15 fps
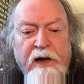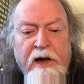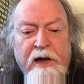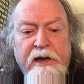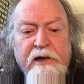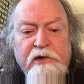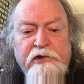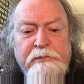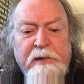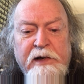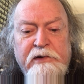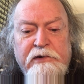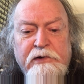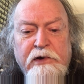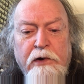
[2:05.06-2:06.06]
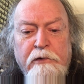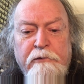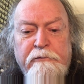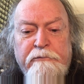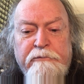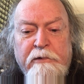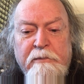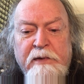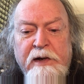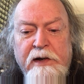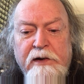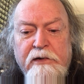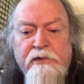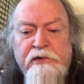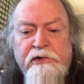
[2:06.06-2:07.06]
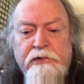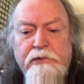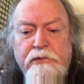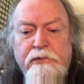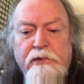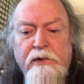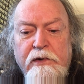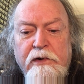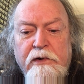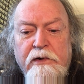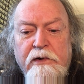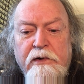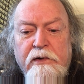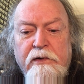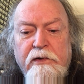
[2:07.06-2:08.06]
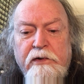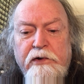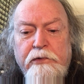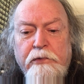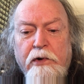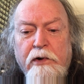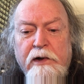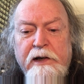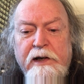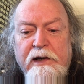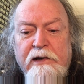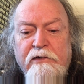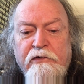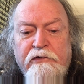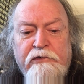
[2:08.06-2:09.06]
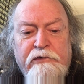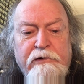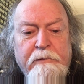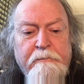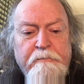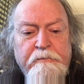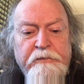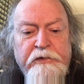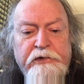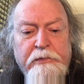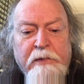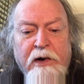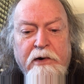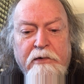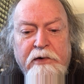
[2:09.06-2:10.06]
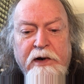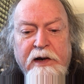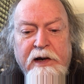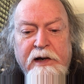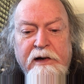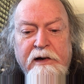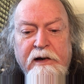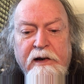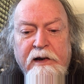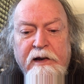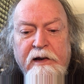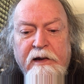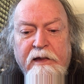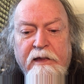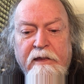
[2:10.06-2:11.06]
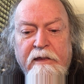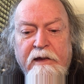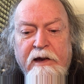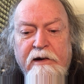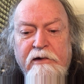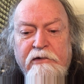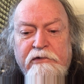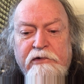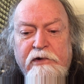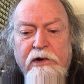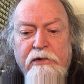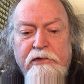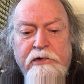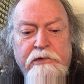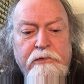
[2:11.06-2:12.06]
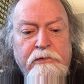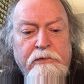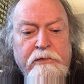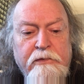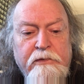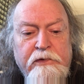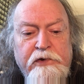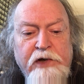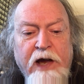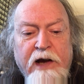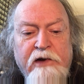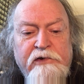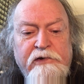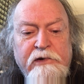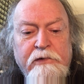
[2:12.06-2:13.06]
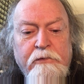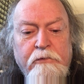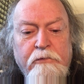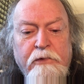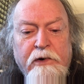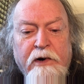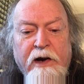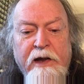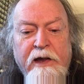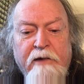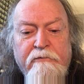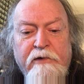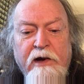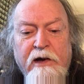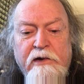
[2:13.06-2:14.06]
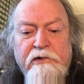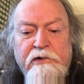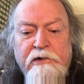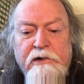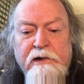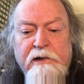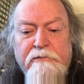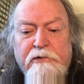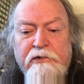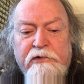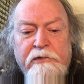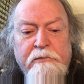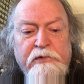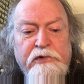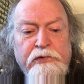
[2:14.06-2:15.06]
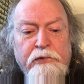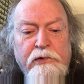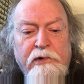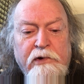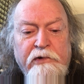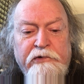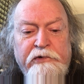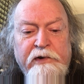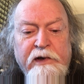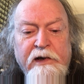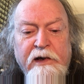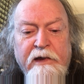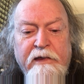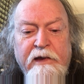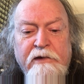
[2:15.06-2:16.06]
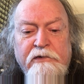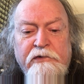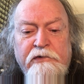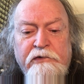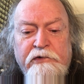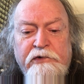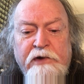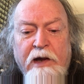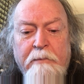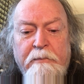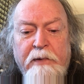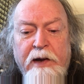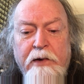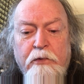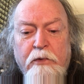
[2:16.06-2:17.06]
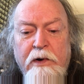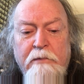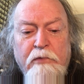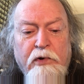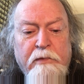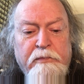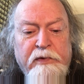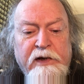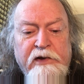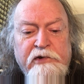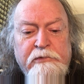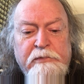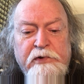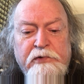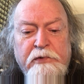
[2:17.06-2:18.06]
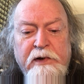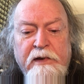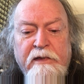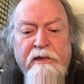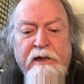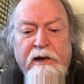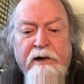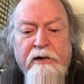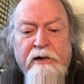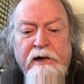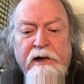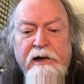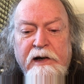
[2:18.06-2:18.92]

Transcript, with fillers: I expect to go from here to New Orleans tomorrow night. That is, go to Jackson, where I have got to deliver some tools, then stop at one more place between there